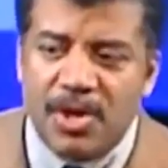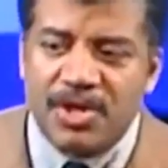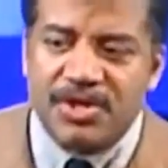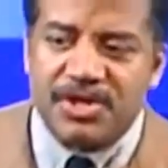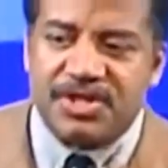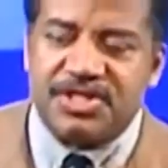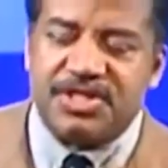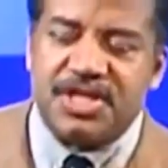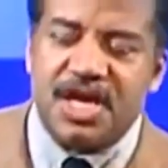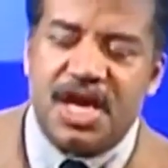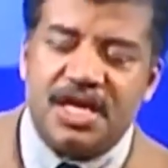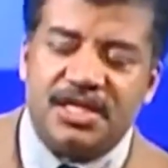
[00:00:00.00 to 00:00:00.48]
where
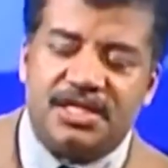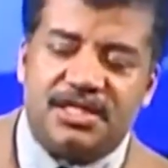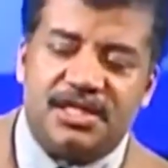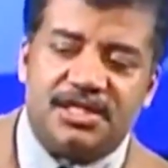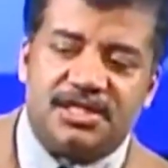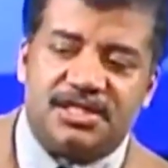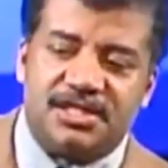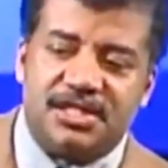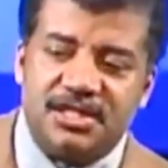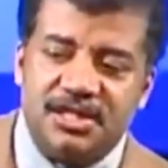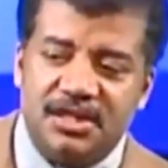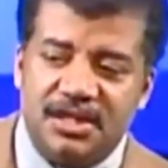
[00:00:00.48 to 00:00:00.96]
the
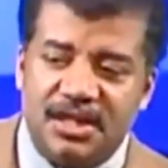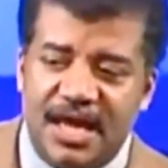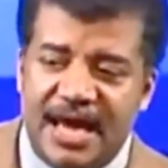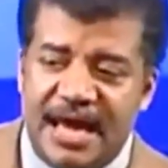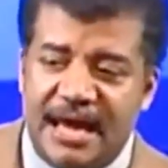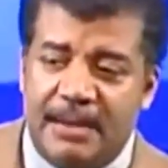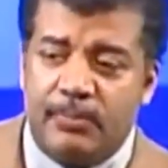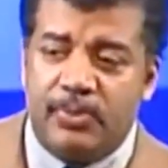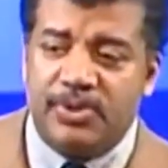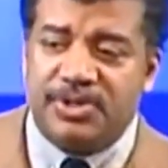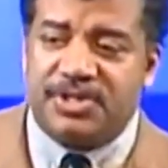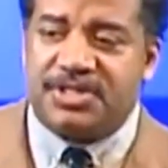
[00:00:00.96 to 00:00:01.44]
scientists in the
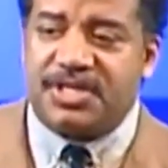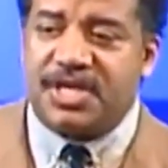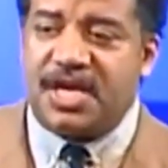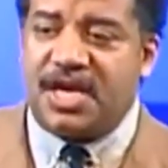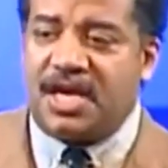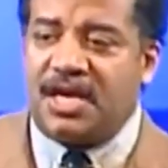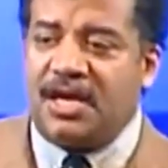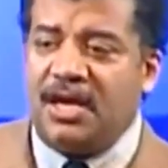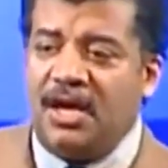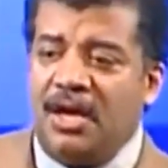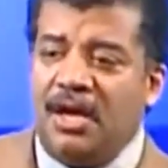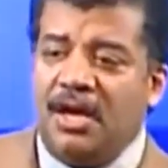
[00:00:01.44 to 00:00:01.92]
lab would
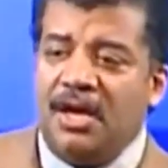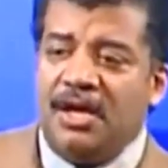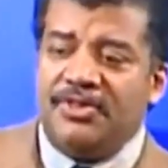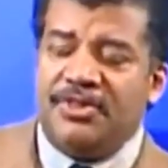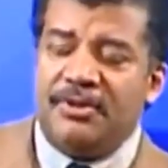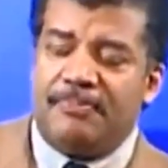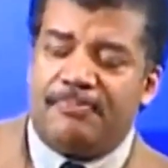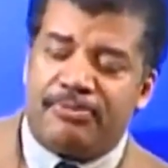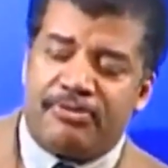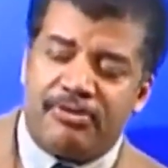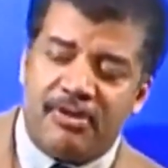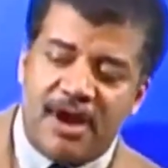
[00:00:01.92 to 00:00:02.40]
say,
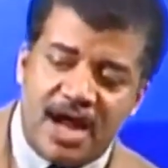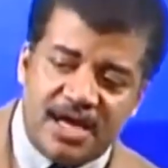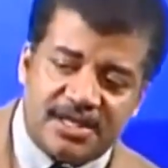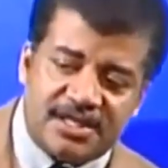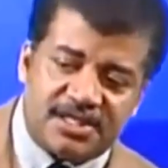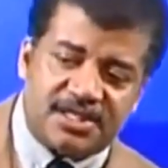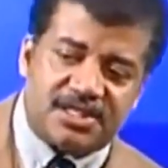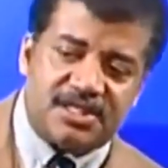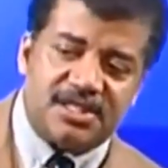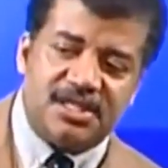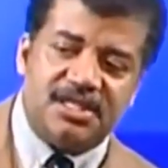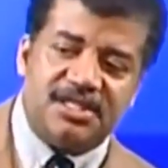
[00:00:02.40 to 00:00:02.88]
The
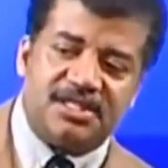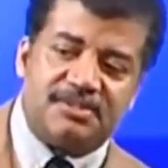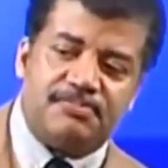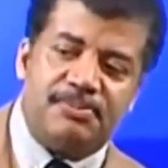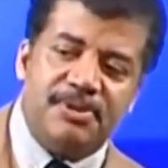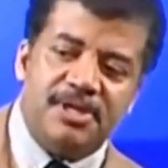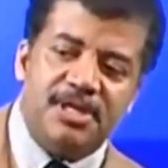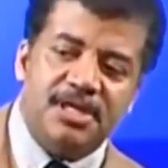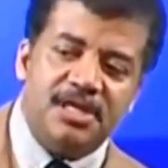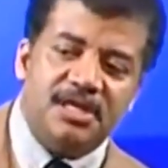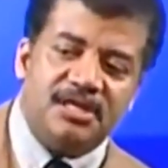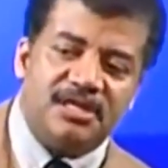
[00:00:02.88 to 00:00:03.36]
press is
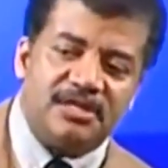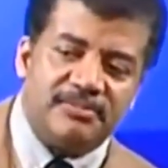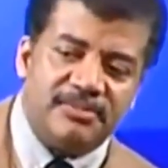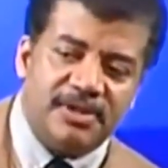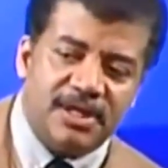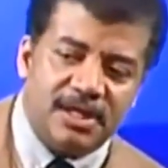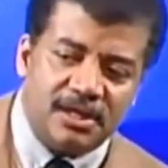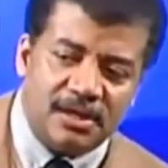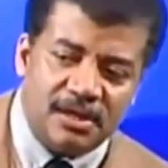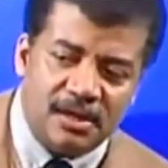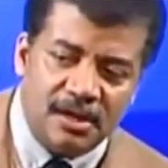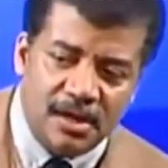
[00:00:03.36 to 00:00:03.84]
beneath
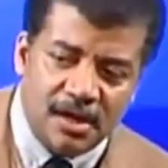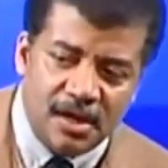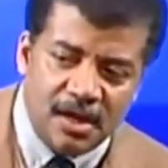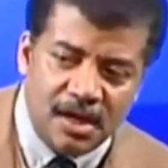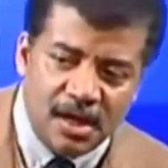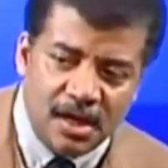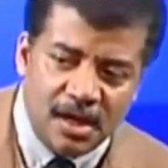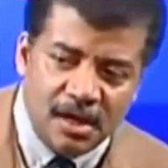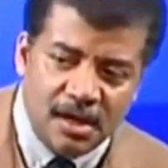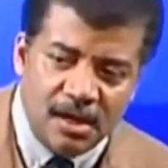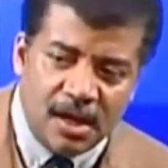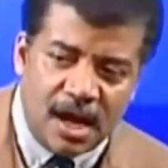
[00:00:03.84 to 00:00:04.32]
me.
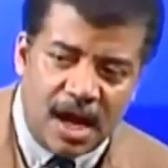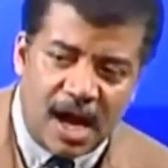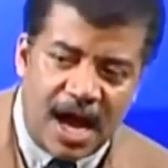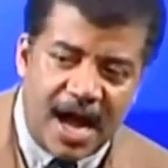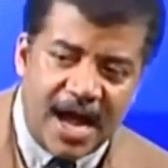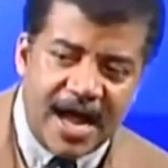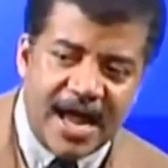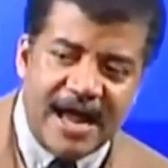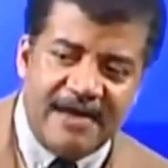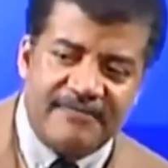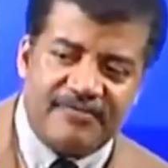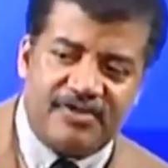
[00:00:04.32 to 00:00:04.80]

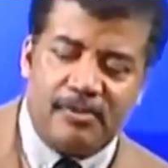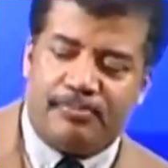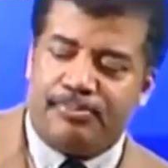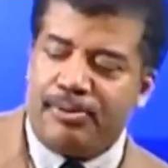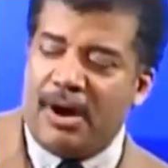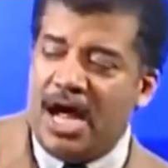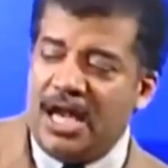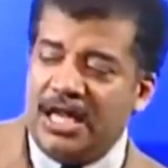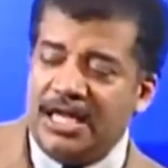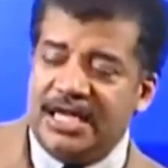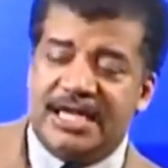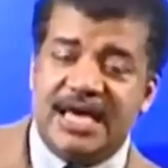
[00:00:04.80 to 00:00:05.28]
I have, they'll
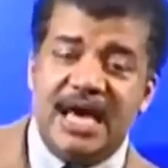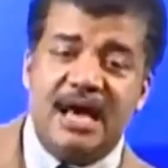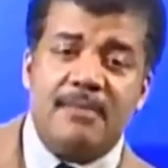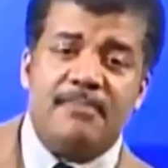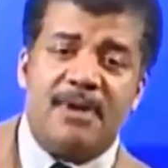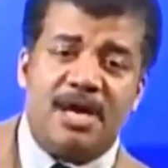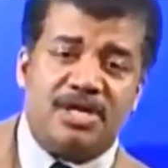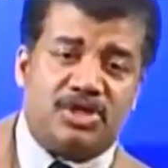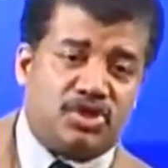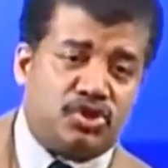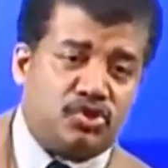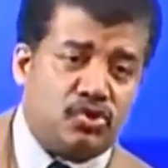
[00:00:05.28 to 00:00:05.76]
probably
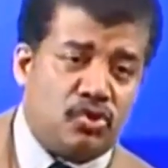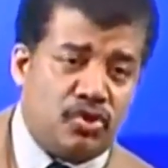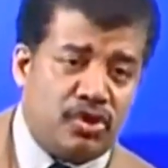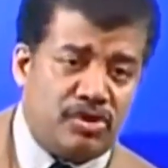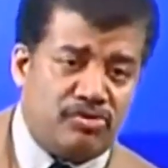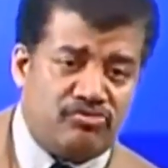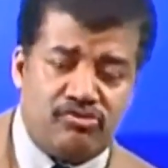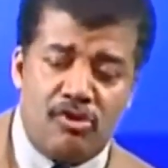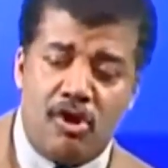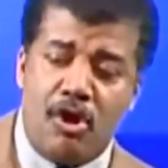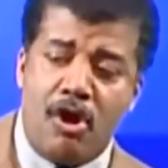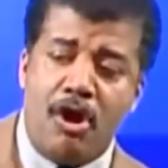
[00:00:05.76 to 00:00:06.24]
get my
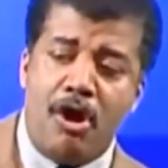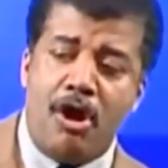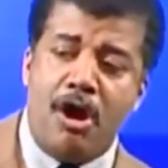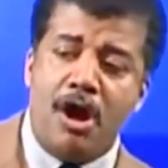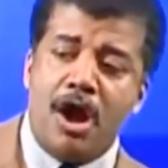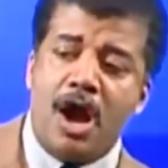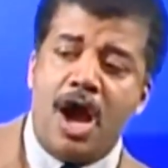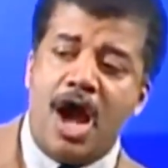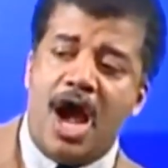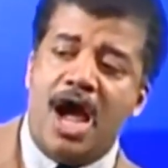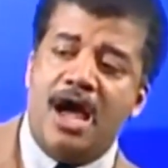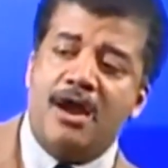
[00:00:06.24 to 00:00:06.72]
story
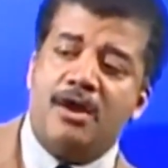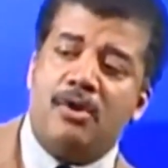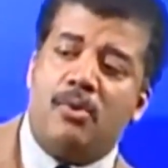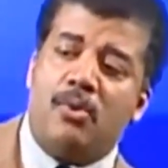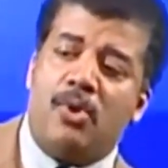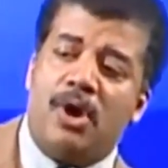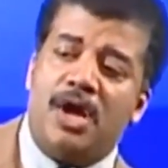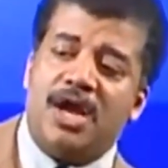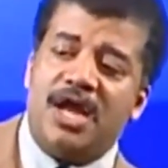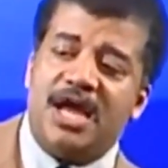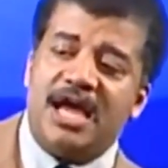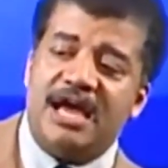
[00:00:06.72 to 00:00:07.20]
wrong. I
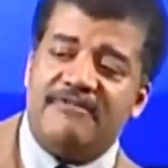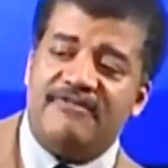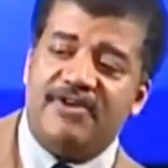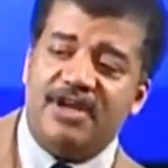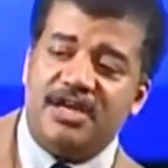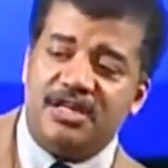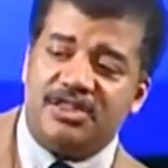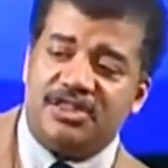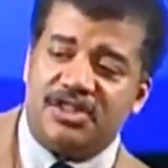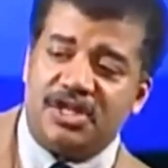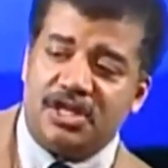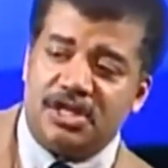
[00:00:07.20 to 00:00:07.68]
don't want to have
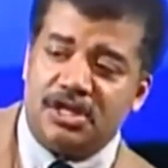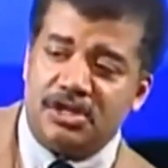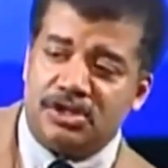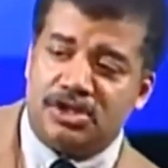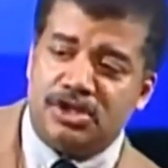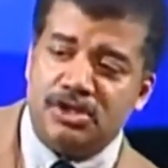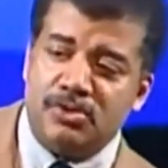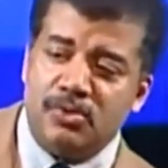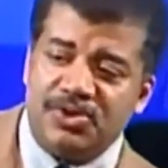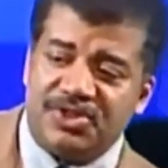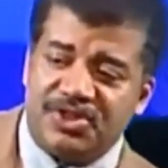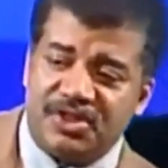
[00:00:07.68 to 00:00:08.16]
anything to
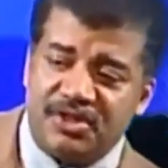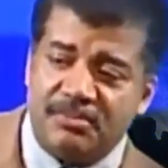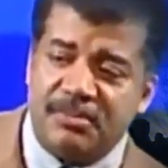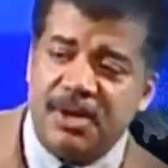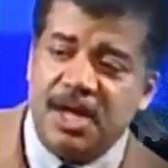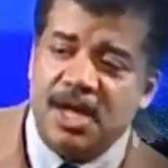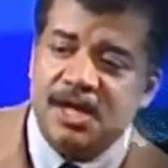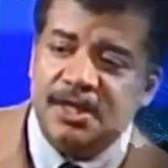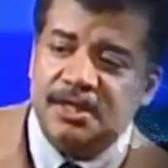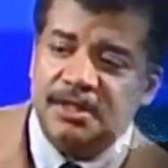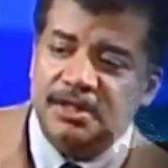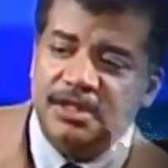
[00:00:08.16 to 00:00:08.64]
do with
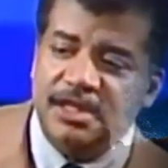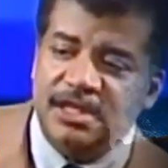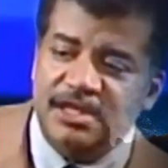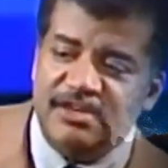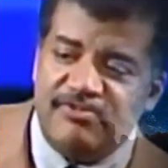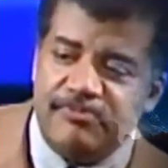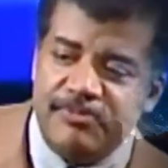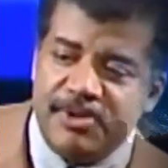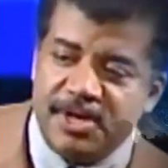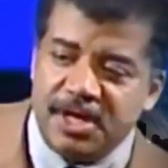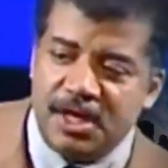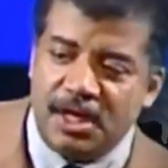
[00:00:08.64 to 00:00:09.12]
them.
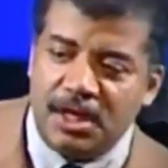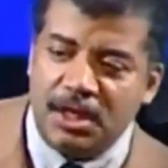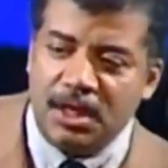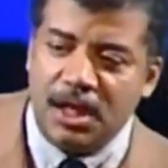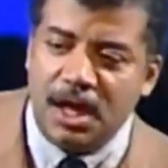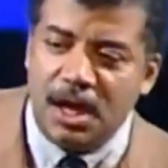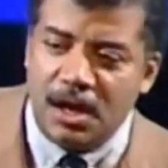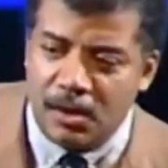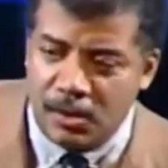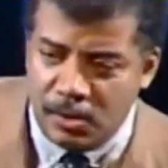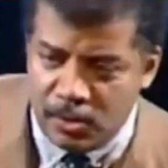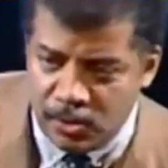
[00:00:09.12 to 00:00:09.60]
Leave me
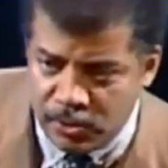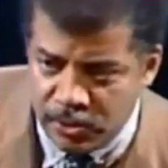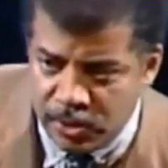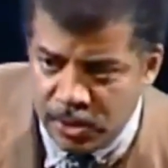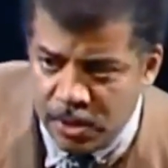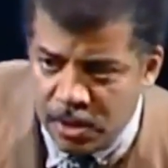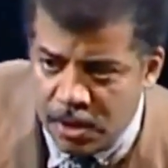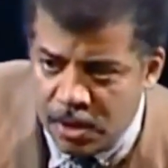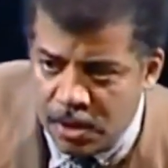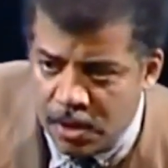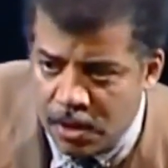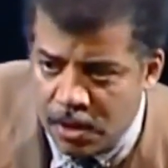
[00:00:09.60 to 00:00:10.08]
alone.